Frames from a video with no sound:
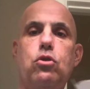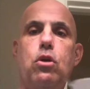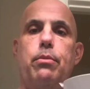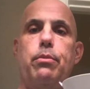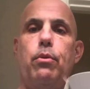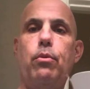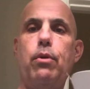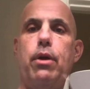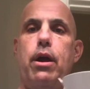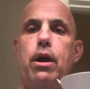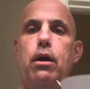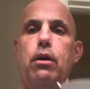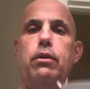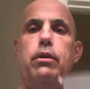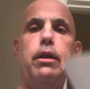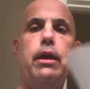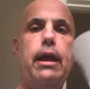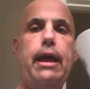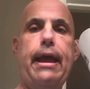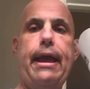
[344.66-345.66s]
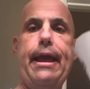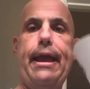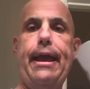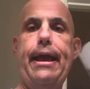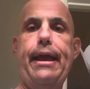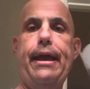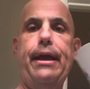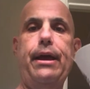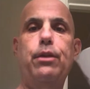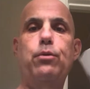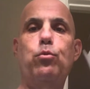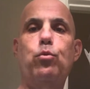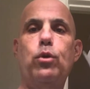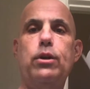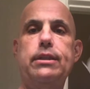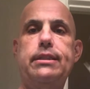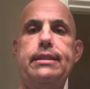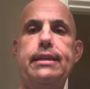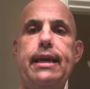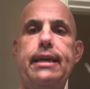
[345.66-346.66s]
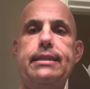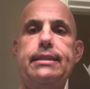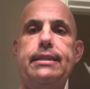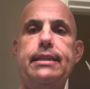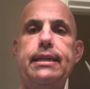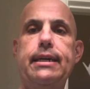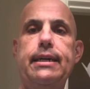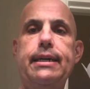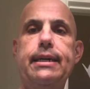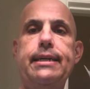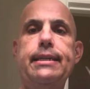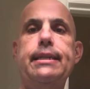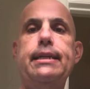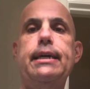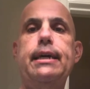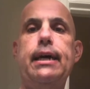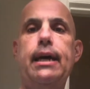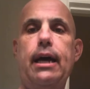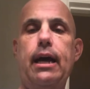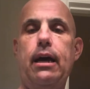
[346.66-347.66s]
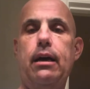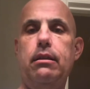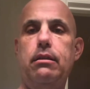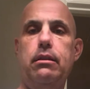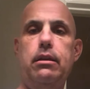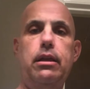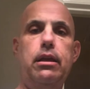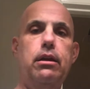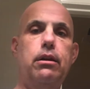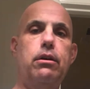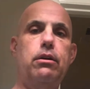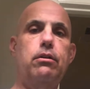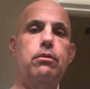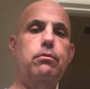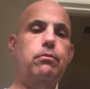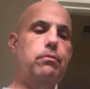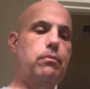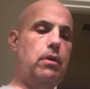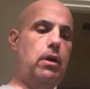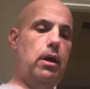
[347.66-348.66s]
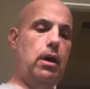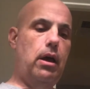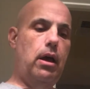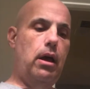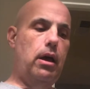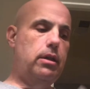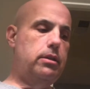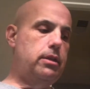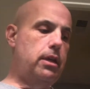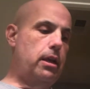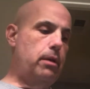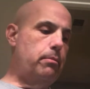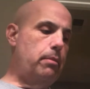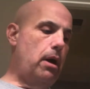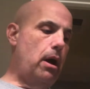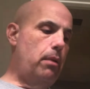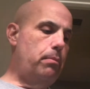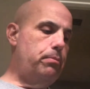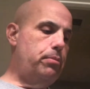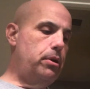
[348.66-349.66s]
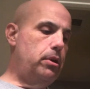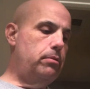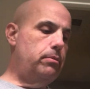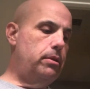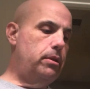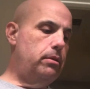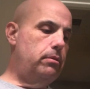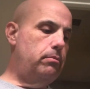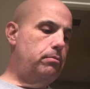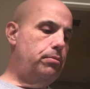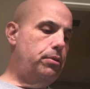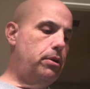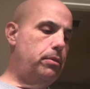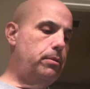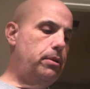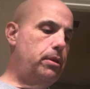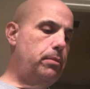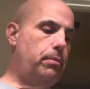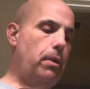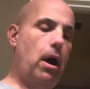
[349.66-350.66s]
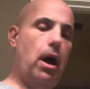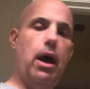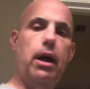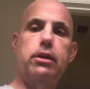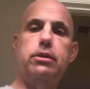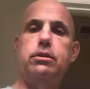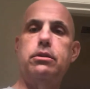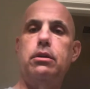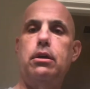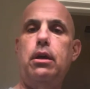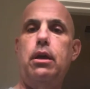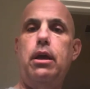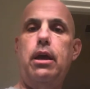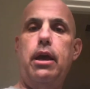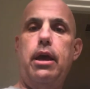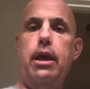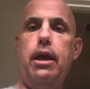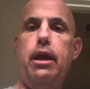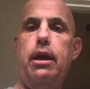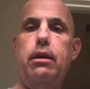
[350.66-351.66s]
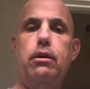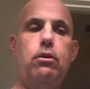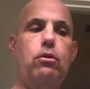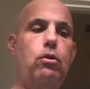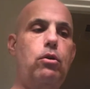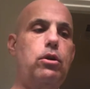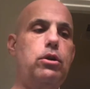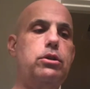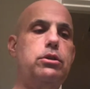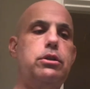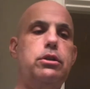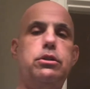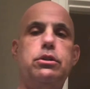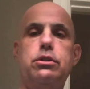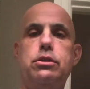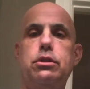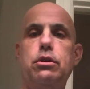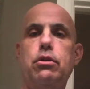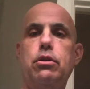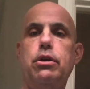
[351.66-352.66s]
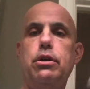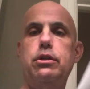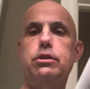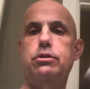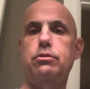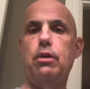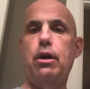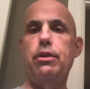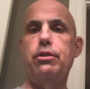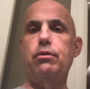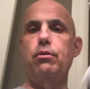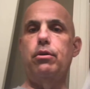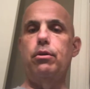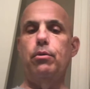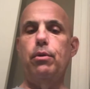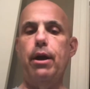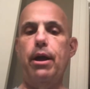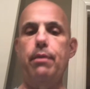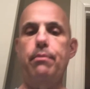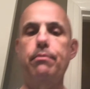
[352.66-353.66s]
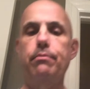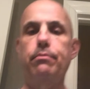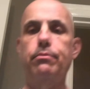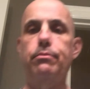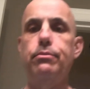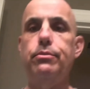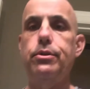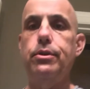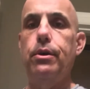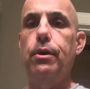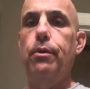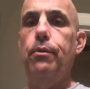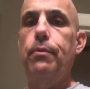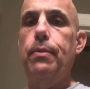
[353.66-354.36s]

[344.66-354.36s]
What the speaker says: around, and once that's done, take them out, put them in the box, and of course this is no good, so I throw it away. So